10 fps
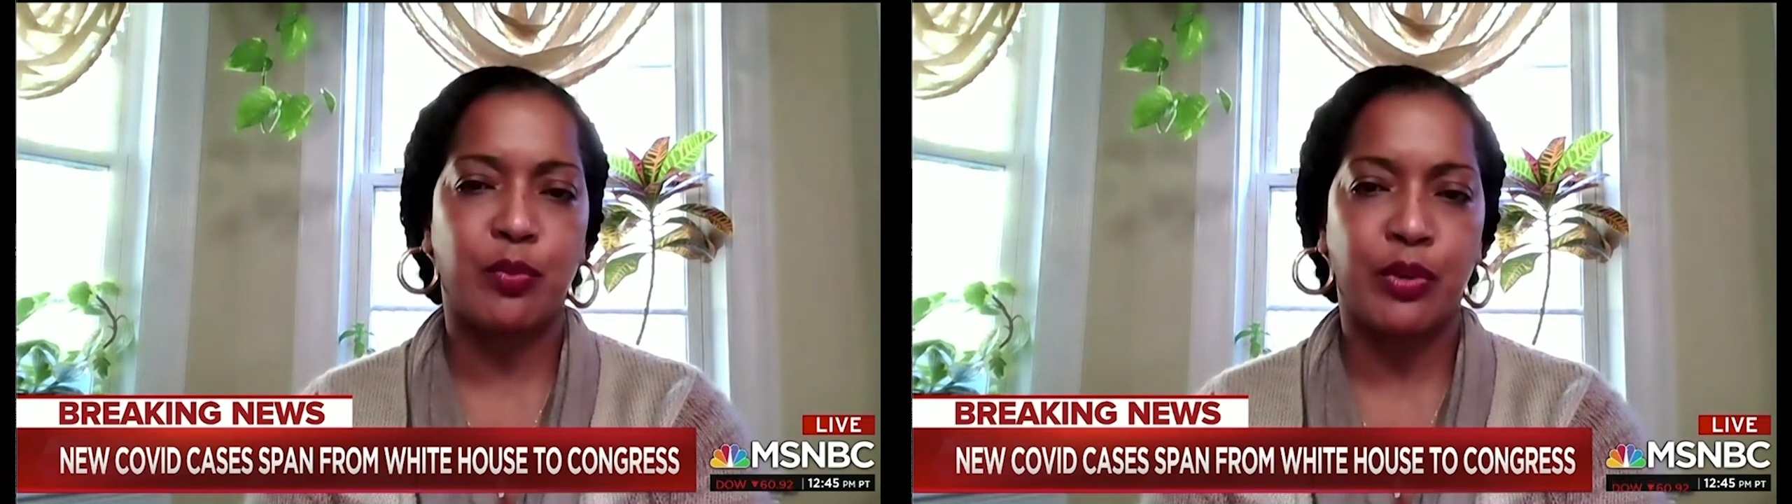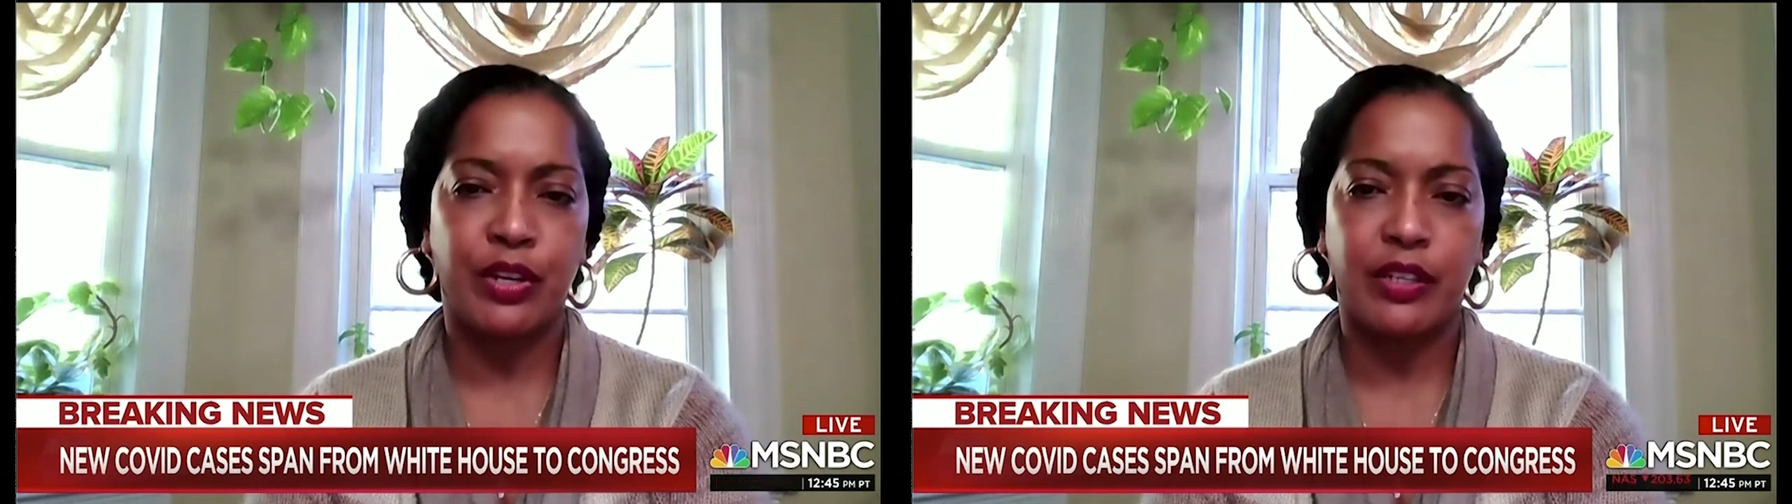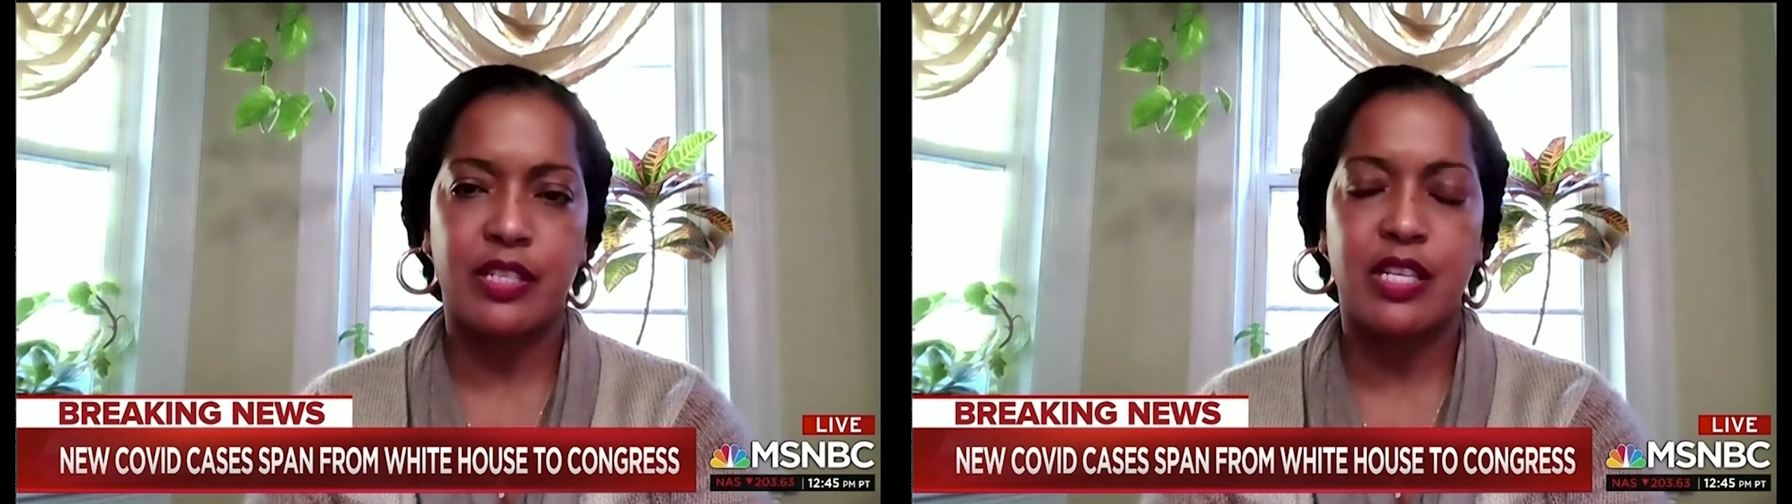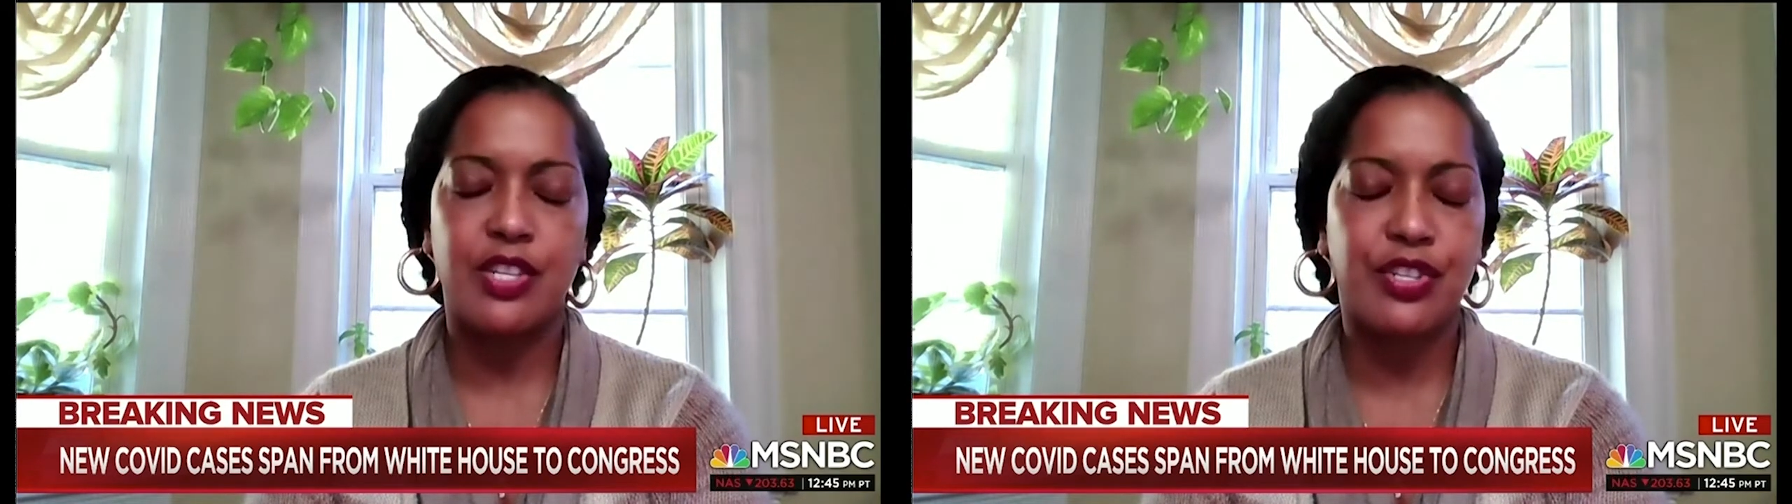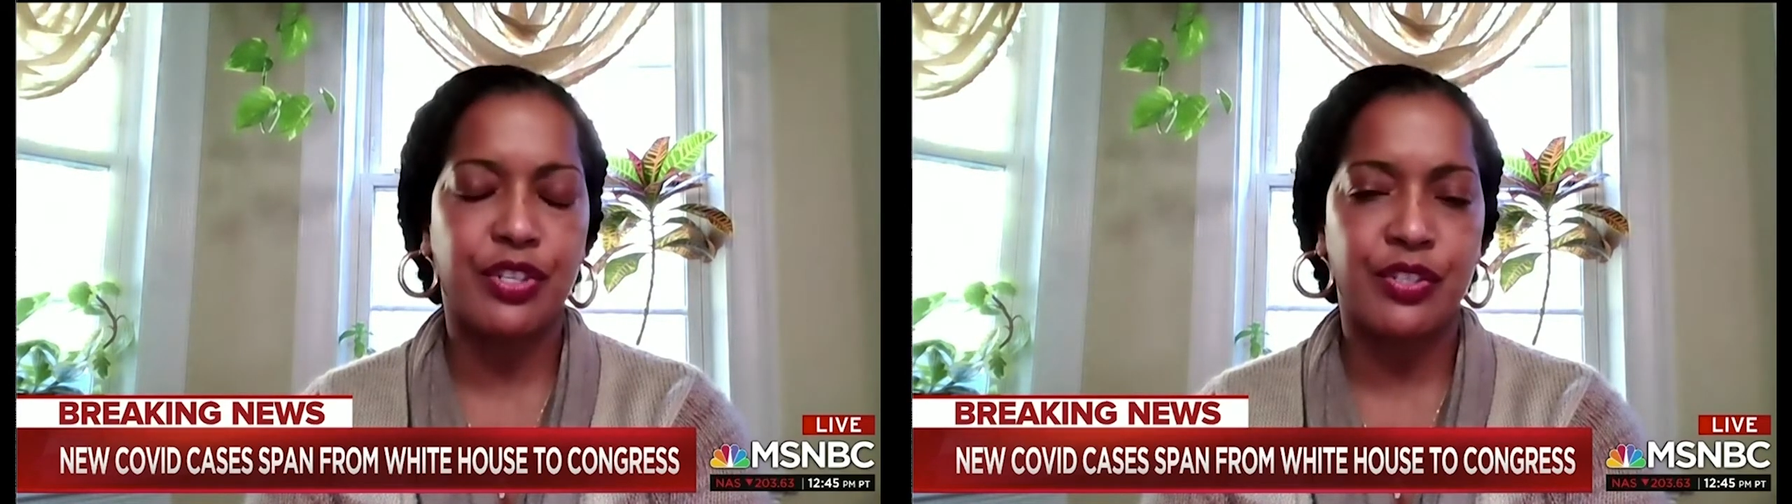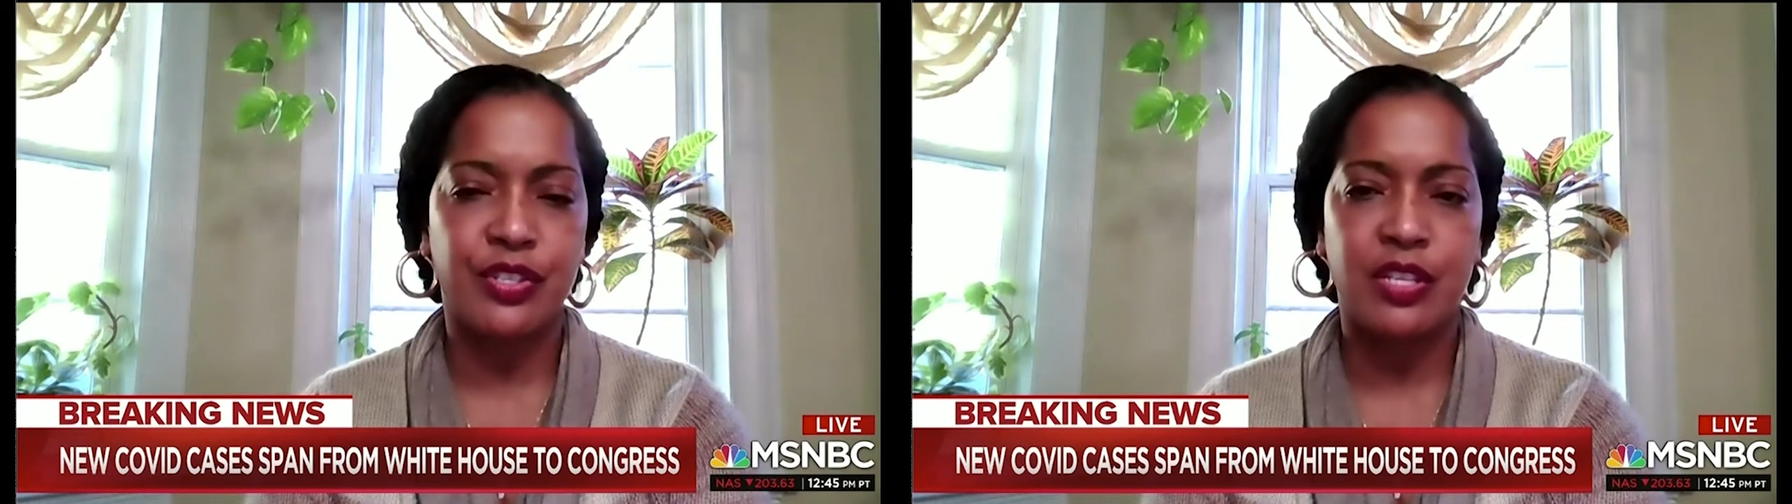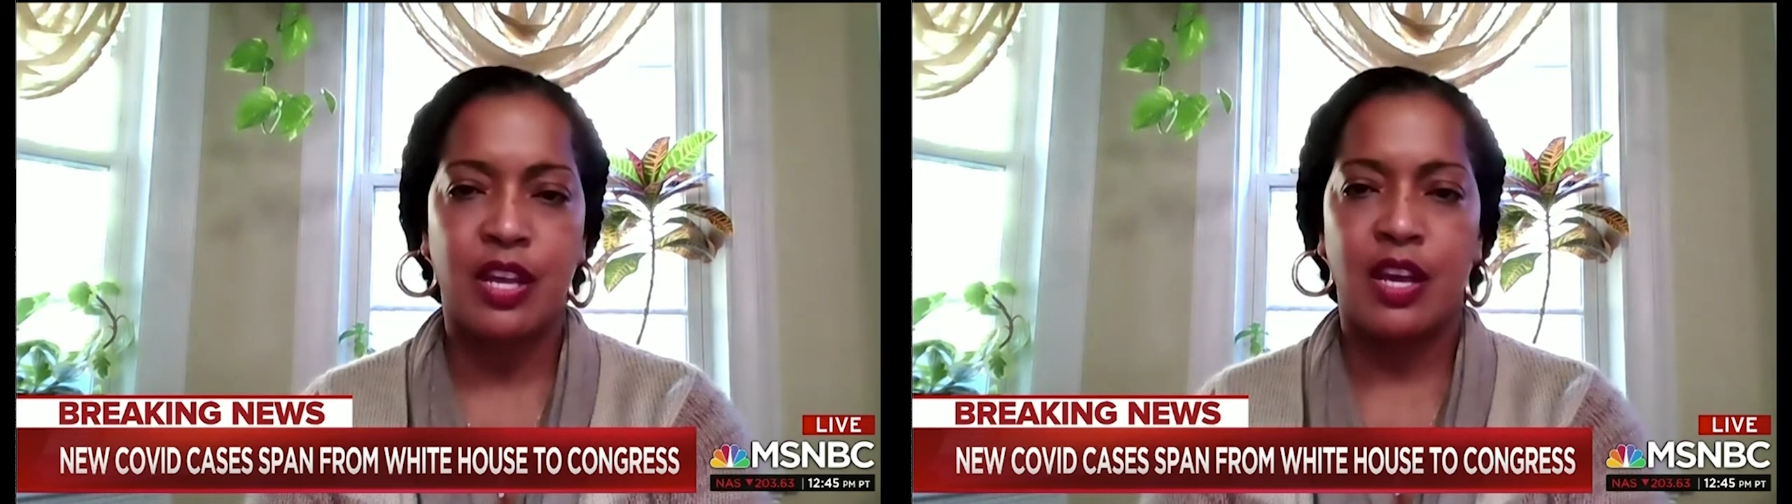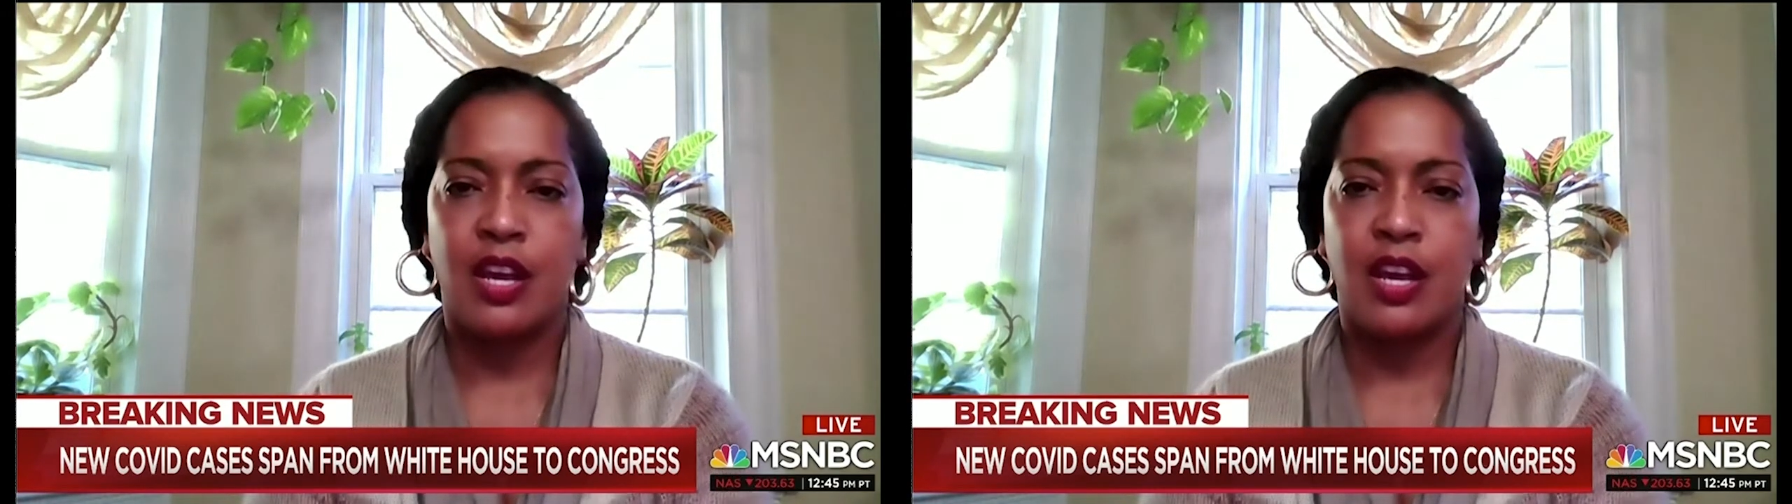work, teachers,